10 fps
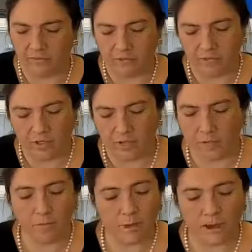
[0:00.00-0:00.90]
Don't need to
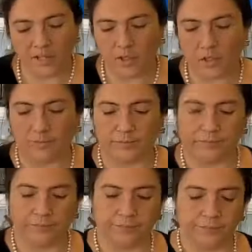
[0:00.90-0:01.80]
do much.
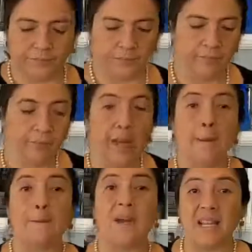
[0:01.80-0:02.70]

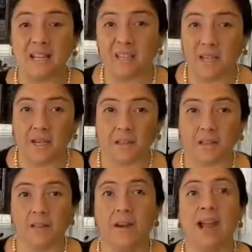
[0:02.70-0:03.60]
My
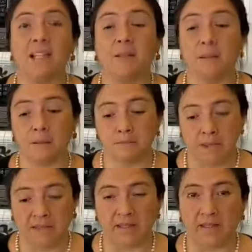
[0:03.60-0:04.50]
starter has been
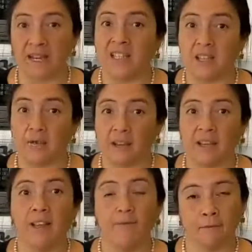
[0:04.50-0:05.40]
mixed. Is it
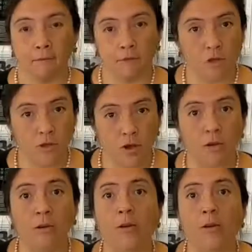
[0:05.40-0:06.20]
ready? No.